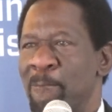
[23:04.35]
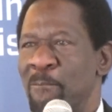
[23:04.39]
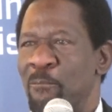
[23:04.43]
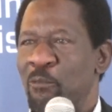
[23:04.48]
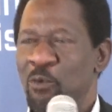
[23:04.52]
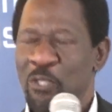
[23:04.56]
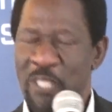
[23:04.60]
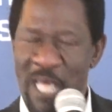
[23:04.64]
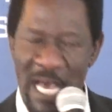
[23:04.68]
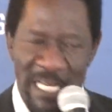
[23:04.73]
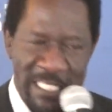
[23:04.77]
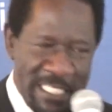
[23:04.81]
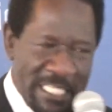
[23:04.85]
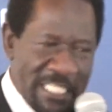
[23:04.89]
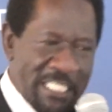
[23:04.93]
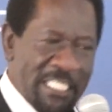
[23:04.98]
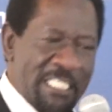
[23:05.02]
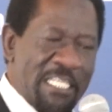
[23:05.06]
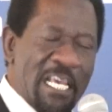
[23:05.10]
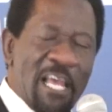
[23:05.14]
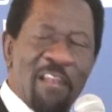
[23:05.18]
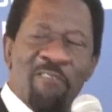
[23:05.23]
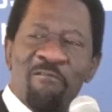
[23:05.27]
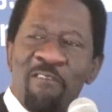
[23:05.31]
With that
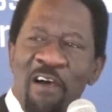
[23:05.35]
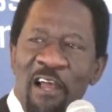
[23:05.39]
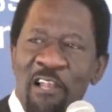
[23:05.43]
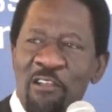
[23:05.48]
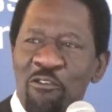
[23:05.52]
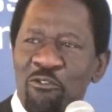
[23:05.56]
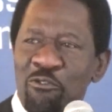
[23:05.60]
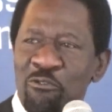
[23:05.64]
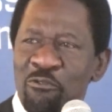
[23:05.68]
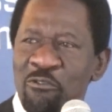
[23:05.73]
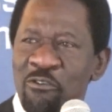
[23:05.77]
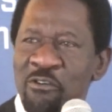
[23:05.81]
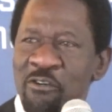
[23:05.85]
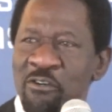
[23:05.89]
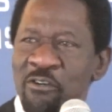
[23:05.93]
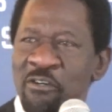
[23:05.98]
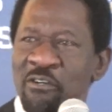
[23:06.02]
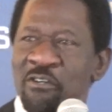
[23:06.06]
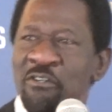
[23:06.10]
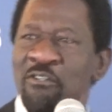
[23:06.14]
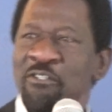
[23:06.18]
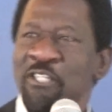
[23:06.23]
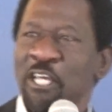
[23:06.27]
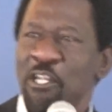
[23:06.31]
ECL value,
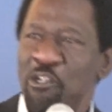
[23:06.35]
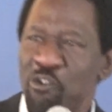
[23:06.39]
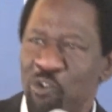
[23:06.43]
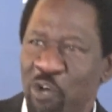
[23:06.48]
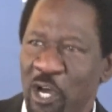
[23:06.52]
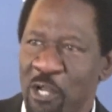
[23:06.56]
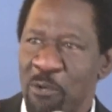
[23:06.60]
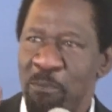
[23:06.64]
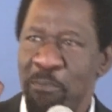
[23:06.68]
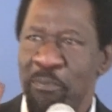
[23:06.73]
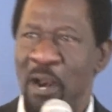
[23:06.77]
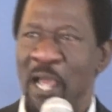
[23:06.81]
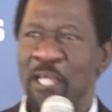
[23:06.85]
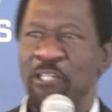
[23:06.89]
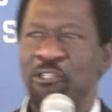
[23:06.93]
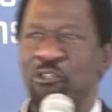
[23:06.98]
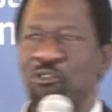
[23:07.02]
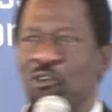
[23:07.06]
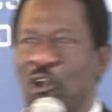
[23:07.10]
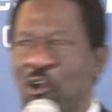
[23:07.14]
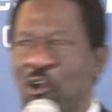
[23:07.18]
then you can price your